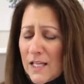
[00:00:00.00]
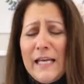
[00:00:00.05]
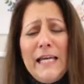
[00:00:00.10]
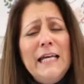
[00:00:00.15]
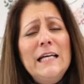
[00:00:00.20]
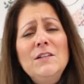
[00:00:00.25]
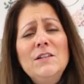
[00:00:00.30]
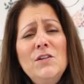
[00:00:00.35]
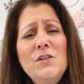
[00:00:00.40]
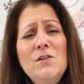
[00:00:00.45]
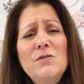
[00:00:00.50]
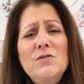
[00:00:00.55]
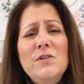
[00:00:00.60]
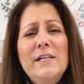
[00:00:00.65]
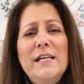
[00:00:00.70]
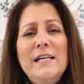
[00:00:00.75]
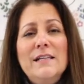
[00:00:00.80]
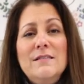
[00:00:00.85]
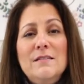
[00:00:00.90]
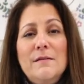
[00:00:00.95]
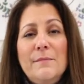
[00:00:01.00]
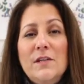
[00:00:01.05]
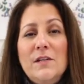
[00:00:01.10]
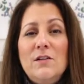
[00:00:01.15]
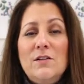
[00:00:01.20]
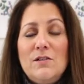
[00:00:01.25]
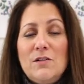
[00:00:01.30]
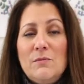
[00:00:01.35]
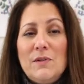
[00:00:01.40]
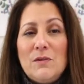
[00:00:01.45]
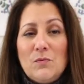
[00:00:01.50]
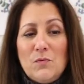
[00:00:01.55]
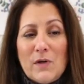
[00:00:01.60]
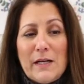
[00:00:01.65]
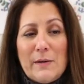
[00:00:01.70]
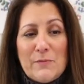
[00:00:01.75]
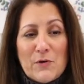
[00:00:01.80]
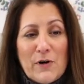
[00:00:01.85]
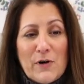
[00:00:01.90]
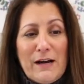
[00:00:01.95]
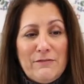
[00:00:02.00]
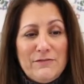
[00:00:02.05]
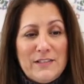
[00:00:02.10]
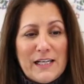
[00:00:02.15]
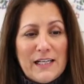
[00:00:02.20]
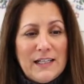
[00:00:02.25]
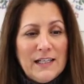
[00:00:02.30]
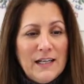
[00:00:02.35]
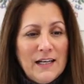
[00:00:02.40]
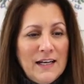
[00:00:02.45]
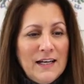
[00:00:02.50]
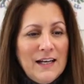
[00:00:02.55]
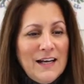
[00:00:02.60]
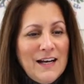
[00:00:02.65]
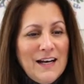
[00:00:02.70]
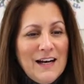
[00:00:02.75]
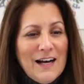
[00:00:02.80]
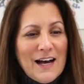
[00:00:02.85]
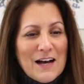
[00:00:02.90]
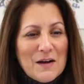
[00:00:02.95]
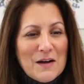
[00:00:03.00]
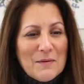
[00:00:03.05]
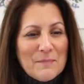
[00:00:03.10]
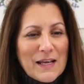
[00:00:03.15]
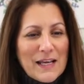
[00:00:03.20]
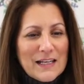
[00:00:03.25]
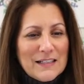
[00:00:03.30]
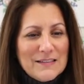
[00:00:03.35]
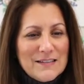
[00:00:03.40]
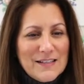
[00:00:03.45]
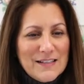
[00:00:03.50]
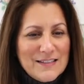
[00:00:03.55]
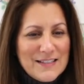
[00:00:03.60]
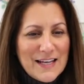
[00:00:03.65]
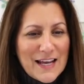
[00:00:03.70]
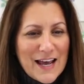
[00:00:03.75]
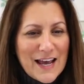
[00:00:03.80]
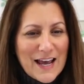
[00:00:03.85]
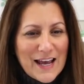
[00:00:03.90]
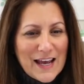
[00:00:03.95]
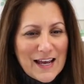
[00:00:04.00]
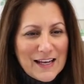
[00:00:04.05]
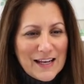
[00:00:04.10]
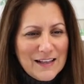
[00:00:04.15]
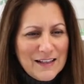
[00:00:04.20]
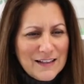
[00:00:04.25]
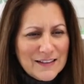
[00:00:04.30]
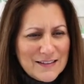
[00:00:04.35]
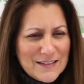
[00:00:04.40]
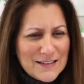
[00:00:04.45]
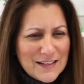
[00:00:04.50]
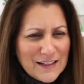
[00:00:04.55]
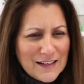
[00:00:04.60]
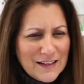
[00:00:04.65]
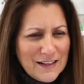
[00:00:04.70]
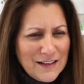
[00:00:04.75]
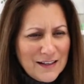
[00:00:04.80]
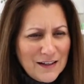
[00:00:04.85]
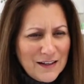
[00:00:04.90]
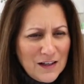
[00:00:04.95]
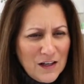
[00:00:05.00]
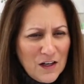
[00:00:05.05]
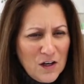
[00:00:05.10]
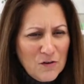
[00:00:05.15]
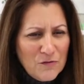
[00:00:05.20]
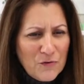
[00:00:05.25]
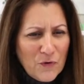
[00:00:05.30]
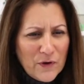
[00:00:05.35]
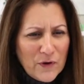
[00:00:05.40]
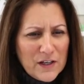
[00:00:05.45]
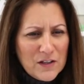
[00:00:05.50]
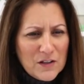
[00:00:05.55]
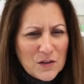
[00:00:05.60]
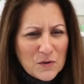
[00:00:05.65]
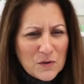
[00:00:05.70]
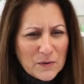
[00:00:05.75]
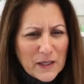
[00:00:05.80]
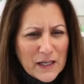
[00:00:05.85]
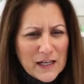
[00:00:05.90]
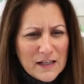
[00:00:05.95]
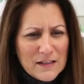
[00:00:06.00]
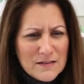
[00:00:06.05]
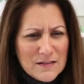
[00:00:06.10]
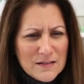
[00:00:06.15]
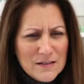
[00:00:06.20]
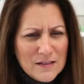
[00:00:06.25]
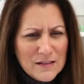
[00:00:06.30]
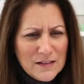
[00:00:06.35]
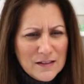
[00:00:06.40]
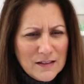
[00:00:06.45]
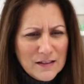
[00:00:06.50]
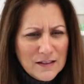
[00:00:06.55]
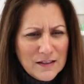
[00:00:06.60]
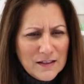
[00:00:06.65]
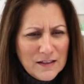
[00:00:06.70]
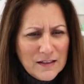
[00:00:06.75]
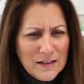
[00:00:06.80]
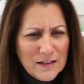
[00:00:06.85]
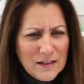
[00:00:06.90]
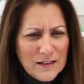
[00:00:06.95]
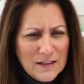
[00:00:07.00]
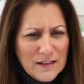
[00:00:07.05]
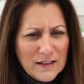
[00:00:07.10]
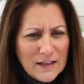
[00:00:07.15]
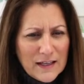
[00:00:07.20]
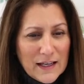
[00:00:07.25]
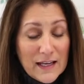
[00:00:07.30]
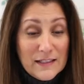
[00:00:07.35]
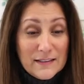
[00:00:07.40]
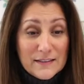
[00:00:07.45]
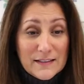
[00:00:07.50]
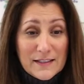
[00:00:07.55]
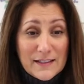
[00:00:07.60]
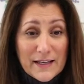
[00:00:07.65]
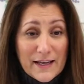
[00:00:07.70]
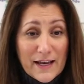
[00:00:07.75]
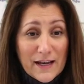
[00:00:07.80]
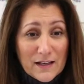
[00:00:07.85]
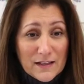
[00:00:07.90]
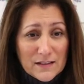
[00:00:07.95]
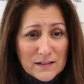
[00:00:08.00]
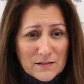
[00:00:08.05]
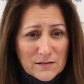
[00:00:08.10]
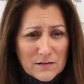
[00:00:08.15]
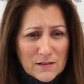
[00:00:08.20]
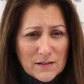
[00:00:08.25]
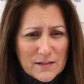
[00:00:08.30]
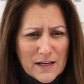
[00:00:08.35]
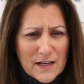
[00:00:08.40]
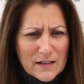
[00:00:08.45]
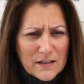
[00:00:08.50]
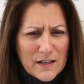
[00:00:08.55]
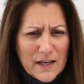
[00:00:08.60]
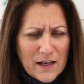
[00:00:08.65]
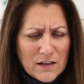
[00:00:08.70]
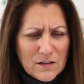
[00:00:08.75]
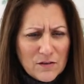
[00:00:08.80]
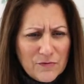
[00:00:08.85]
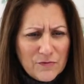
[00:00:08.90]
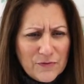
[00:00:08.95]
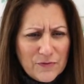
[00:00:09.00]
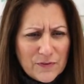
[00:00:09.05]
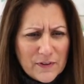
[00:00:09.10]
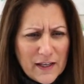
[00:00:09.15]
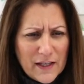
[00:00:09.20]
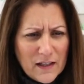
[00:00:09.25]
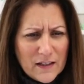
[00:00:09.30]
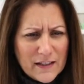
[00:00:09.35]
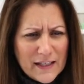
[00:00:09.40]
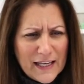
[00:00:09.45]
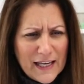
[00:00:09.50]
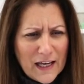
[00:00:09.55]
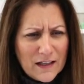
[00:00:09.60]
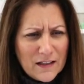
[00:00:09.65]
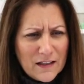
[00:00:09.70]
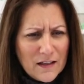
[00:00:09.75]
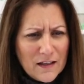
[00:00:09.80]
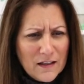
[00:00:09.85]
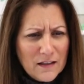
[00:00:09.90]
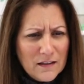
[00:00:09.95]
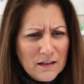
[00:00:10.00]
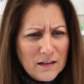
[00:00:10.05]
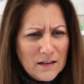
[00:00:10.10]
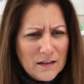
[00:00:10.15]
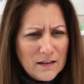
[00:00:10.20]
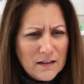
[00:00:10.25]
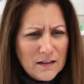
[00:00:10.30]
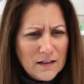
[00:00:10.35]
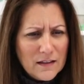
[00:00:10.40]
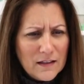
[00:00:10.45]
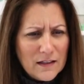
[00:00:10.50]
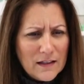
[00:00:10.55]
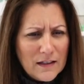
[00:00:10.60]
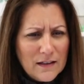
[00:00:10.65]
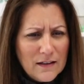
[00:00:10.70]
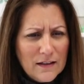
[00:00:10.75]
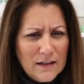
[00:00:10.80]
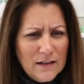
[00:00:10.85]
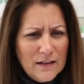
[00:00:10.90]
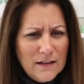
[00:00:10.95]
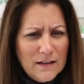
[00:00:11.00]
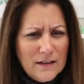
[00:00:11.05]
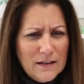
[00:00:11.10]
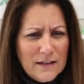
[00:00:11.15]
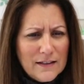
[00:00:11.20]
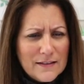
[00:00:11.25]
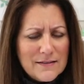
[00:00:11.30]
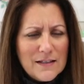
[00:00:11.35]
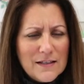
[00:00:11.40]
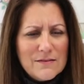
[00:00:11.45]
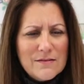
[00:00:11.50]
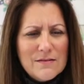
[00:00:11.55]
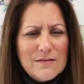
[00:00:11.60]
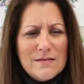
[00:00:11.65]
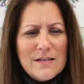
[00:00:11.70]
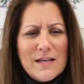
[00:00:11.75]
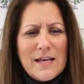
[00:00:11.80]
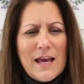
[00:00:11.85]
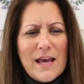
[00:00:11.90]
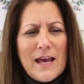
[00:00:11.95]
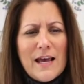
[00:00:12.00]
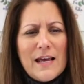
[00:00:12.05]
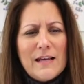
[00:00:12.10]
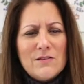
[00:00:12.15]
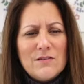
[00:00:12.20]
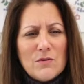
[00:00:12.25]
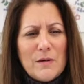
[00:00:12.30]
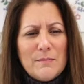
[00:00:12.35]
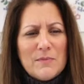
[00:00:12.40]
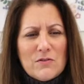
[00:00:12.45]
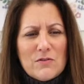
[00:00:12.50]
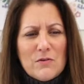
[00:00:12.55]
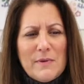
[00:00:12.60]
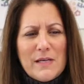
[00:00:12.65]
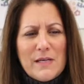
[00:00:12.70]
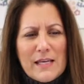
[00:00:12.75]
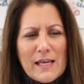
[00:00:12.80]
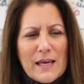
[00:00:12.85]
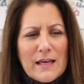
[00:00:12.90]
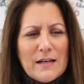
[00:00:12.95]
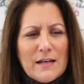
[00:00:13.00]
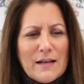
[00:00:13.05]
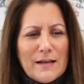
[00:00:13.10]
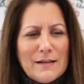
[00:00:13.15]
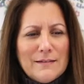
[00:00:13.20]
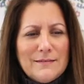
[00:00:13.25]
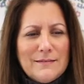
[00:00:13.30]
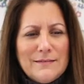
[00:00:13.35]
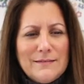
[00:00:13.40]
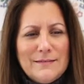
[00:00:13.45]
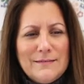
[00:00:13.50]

And it usually has something to do with what I'm crafting. Um, and today, let's see, forty degrees in, in is that Calif in Canada? It says C A, so I'm assuming Canada.